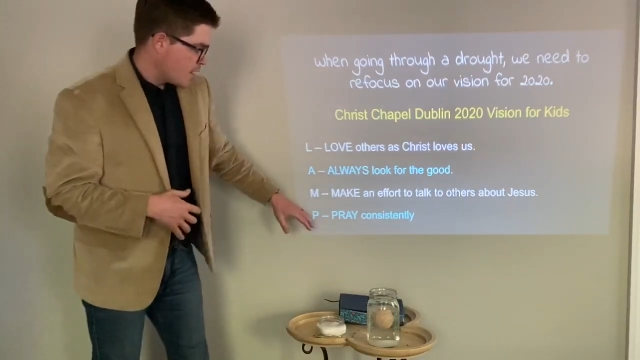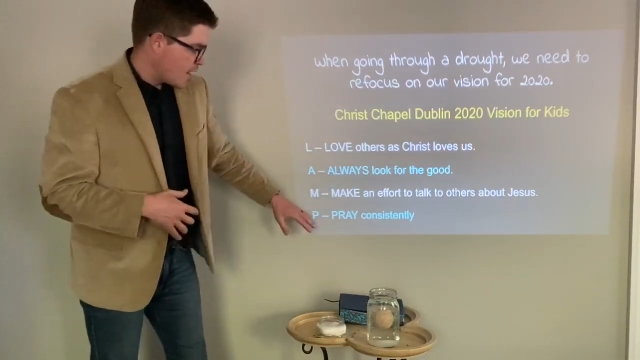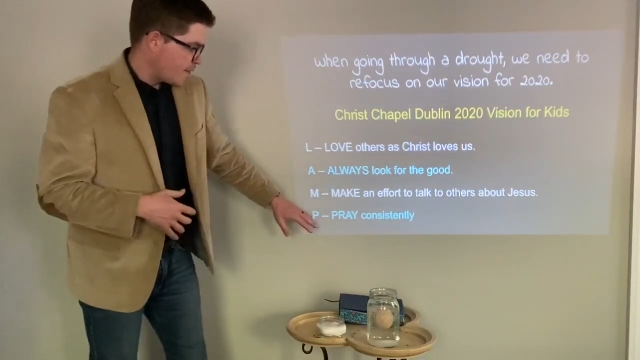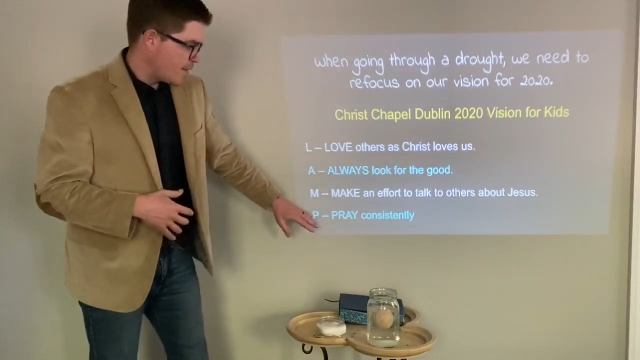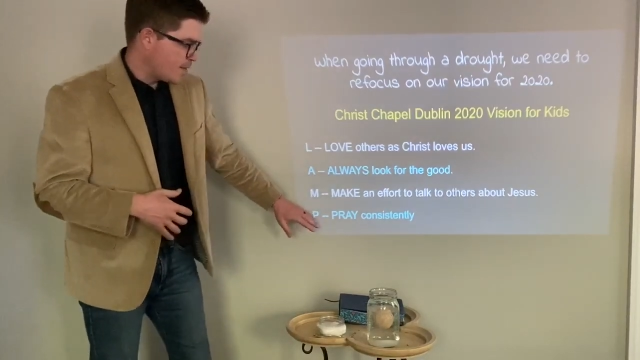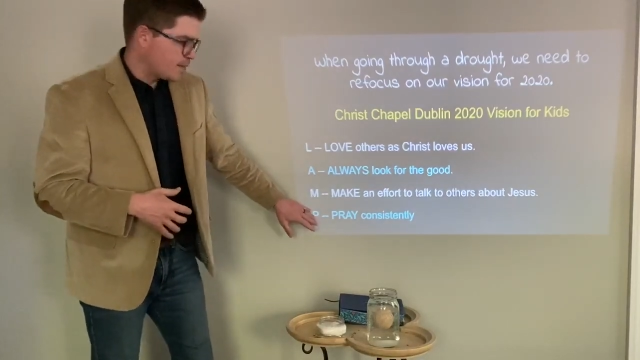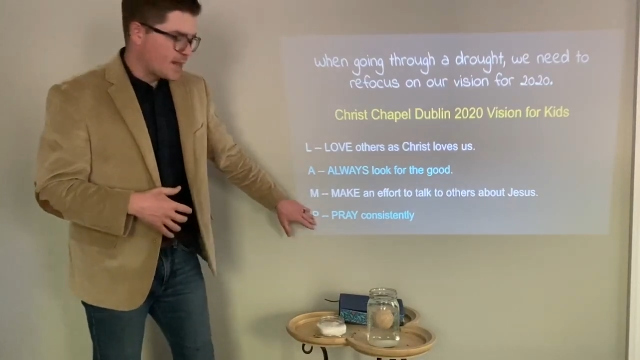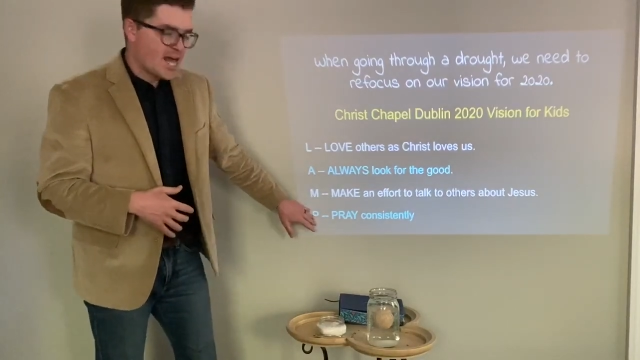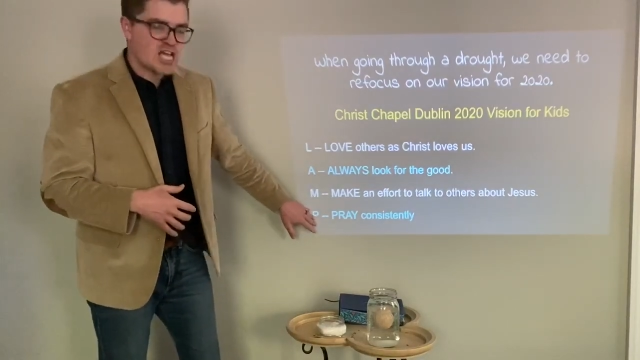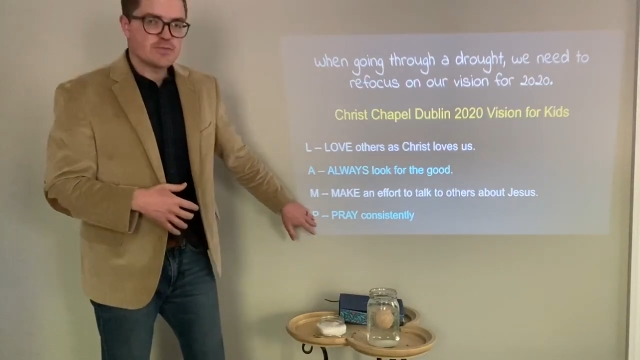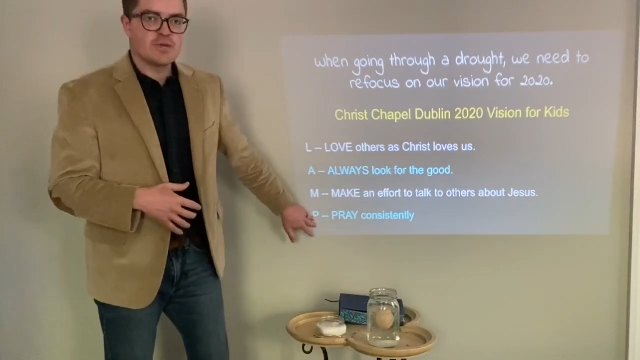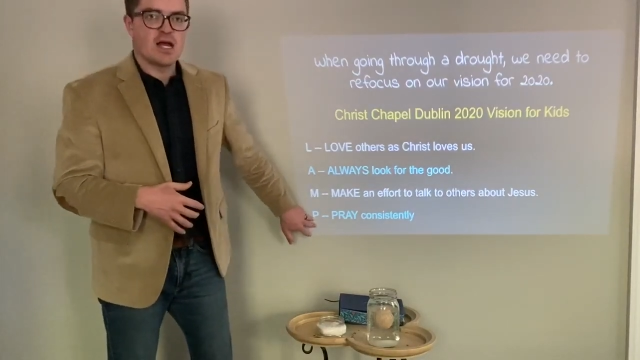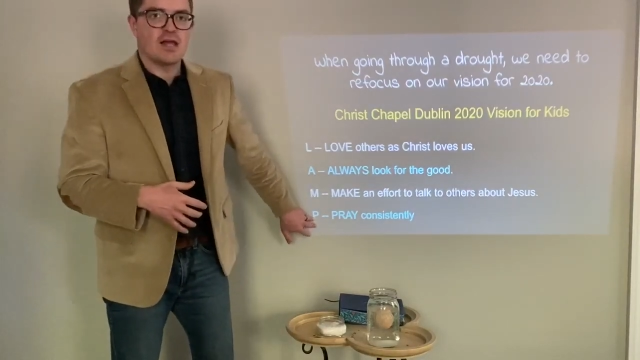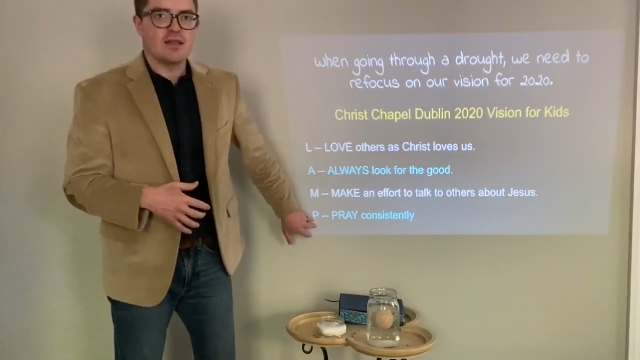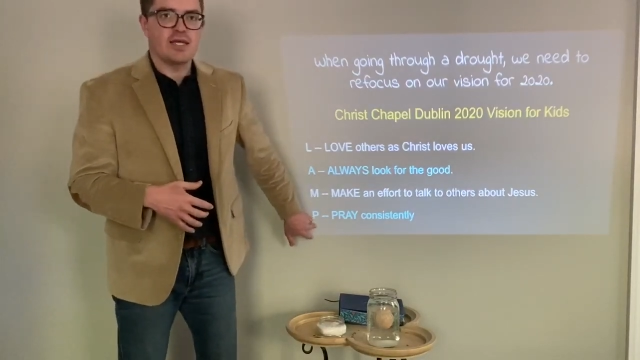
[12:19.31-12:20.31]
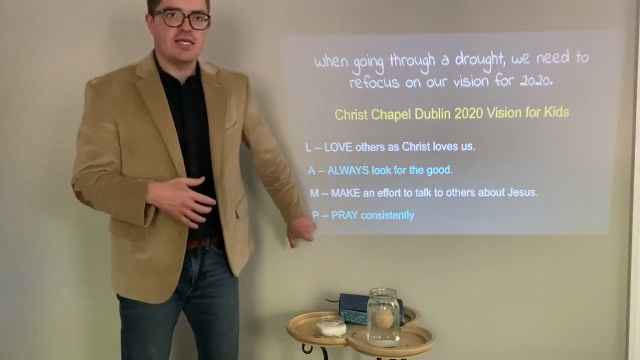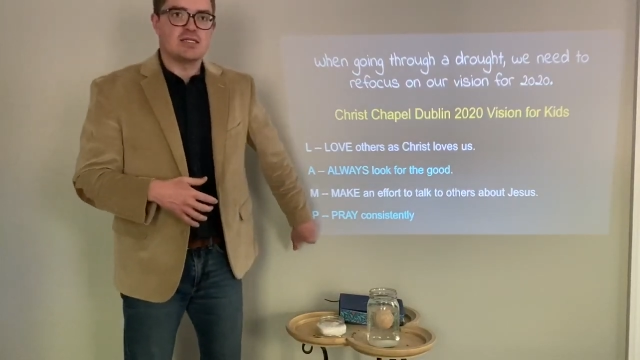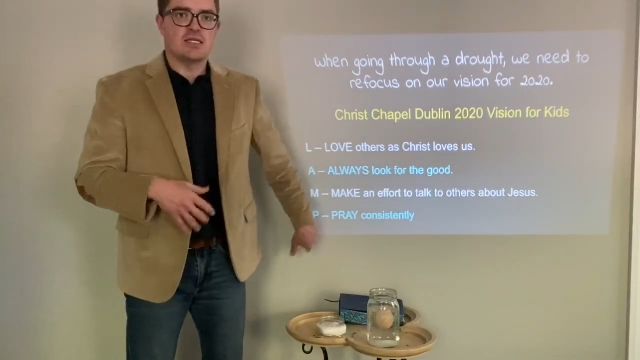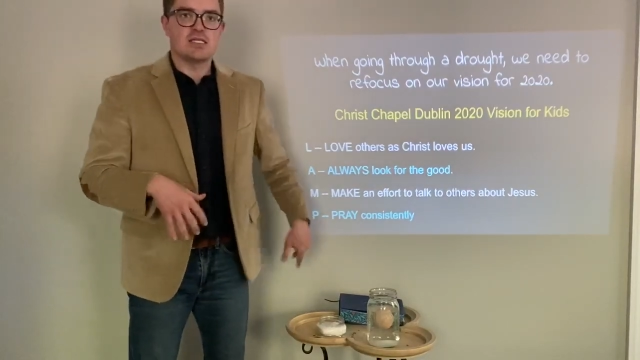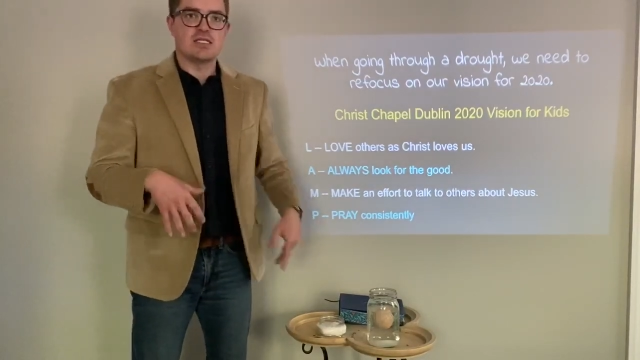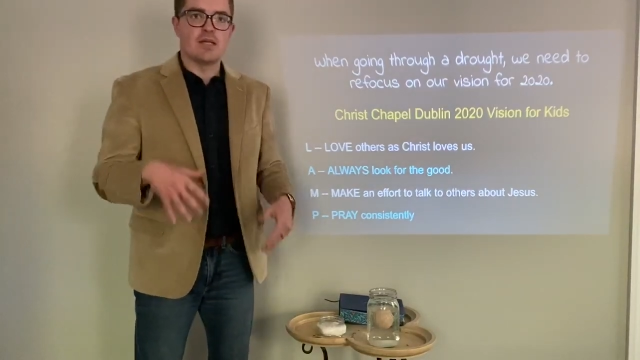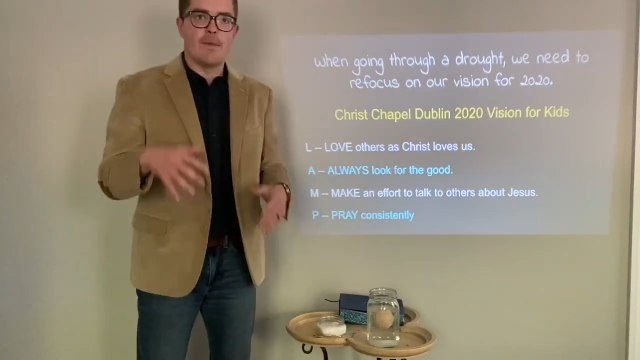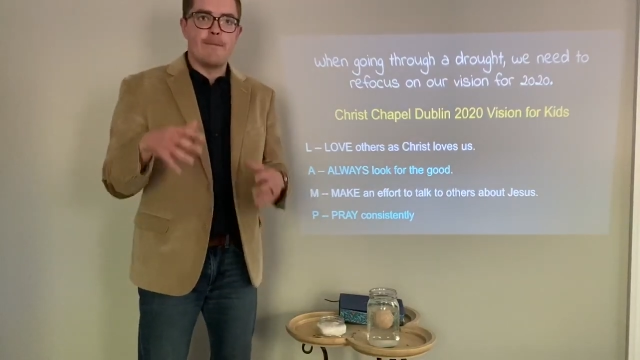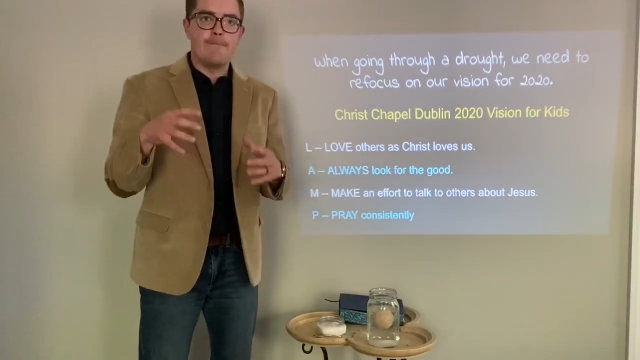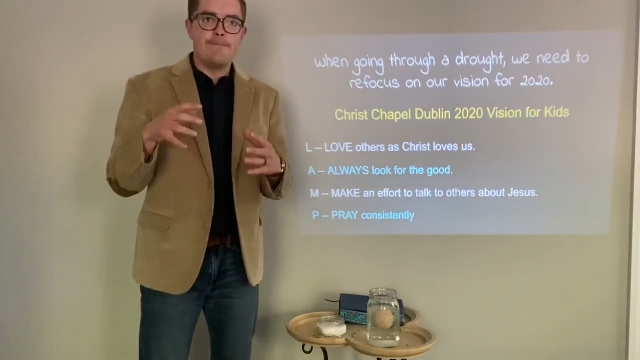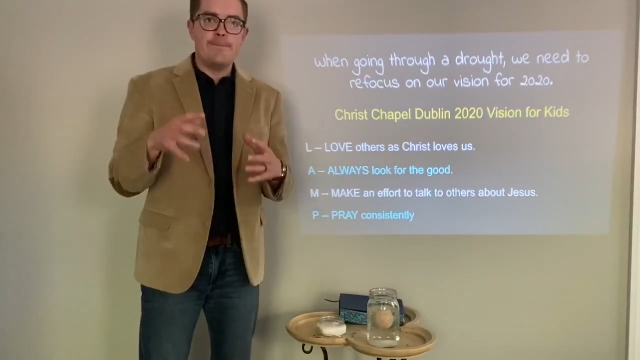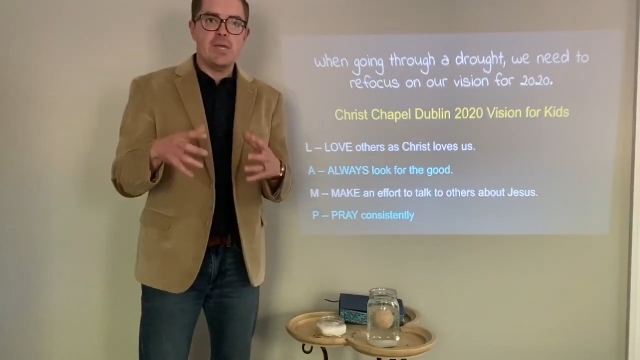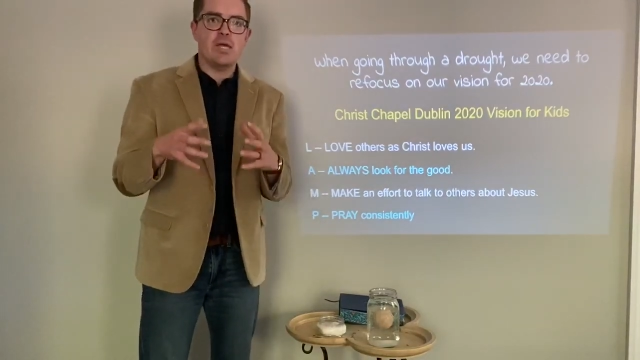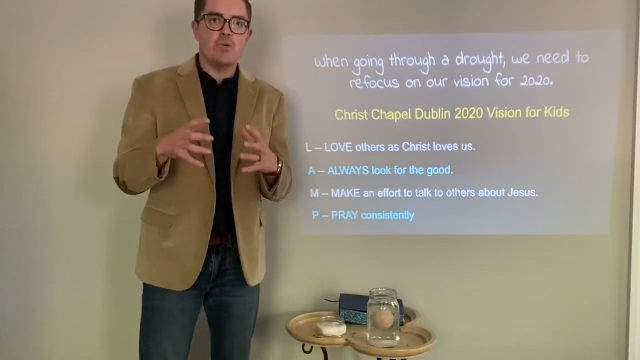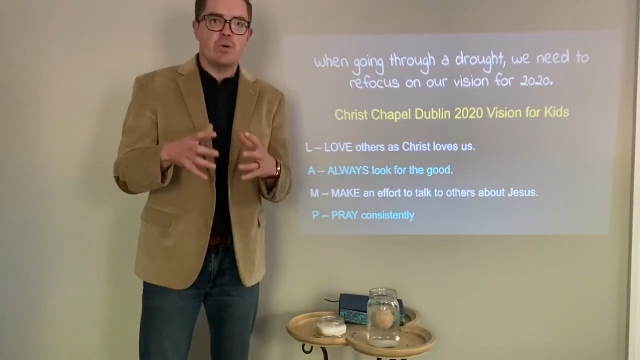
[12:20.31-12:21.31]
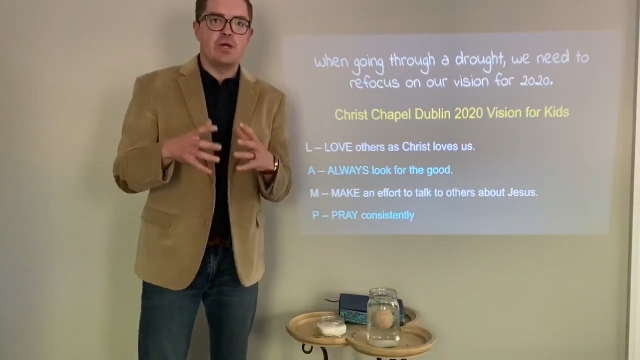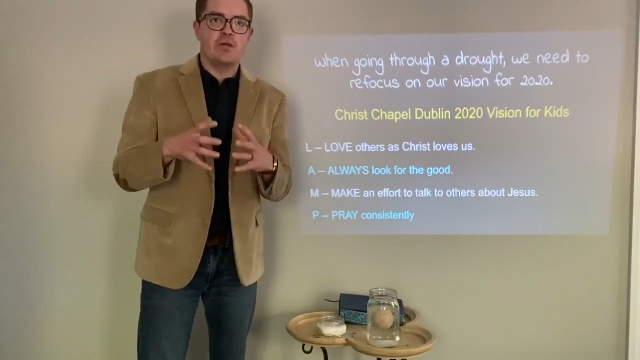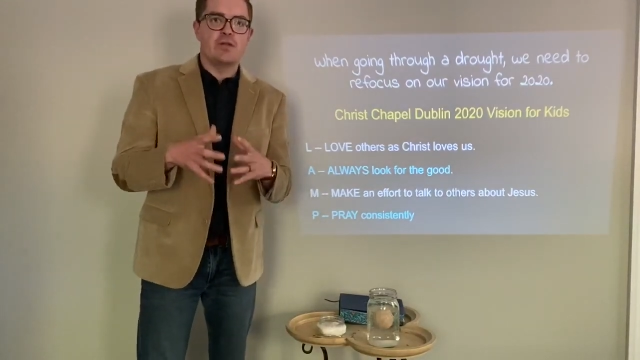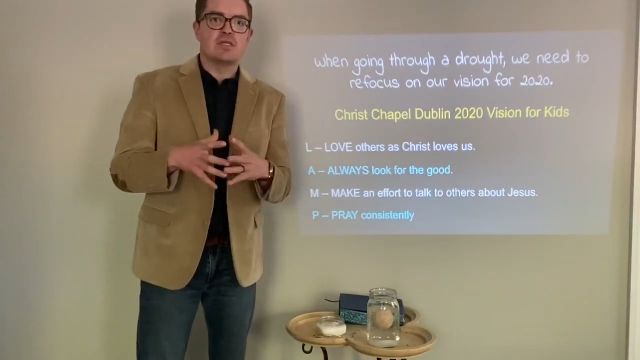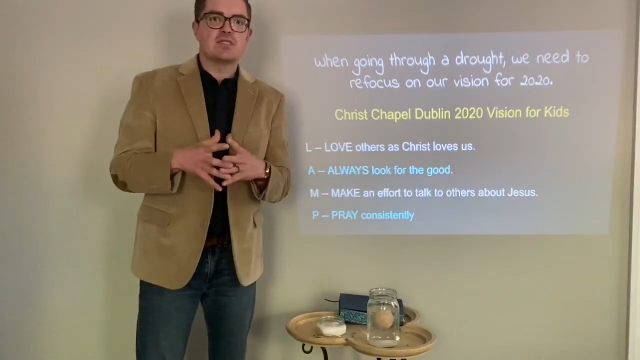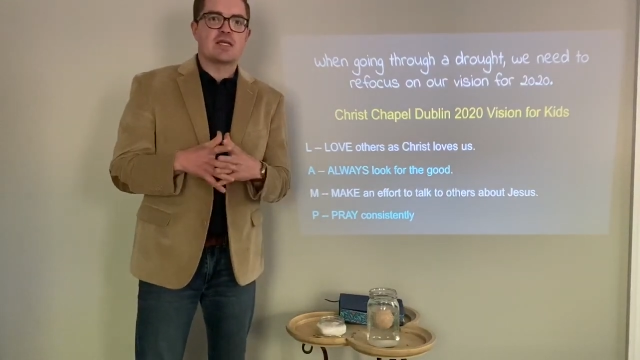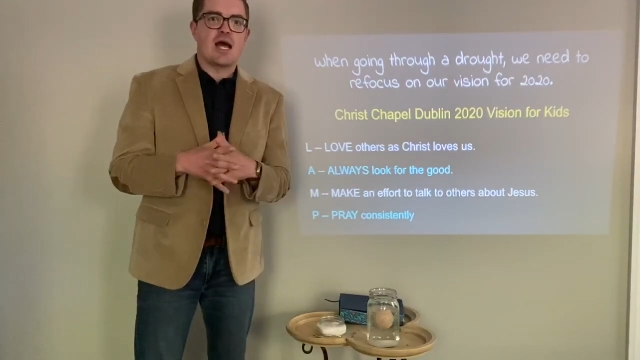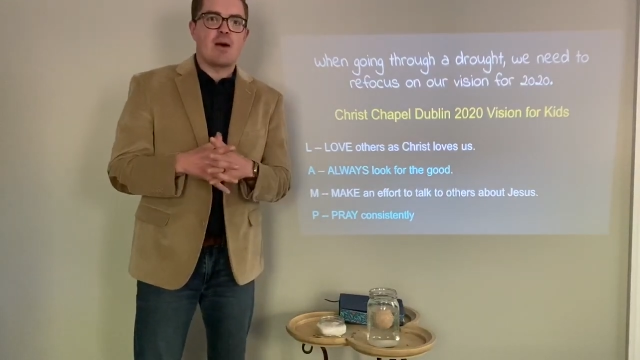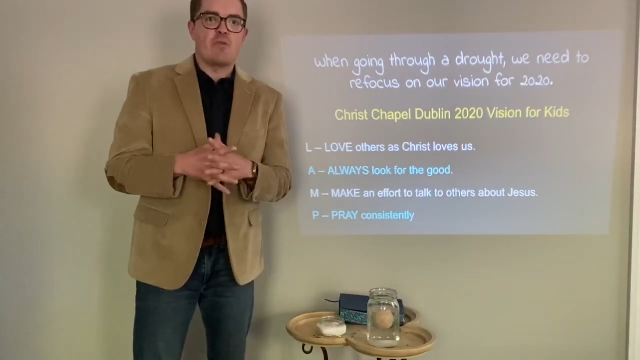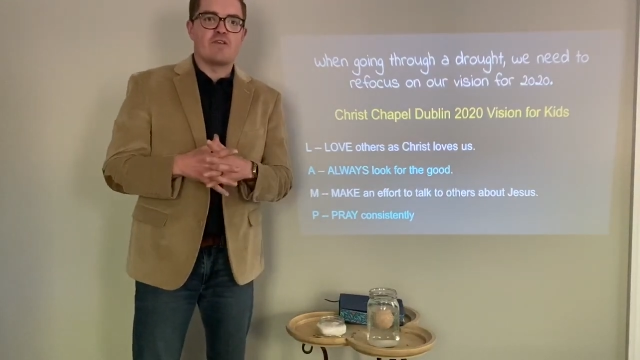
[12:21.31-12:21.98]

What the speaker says: And then last but not least, this is the big one during this time.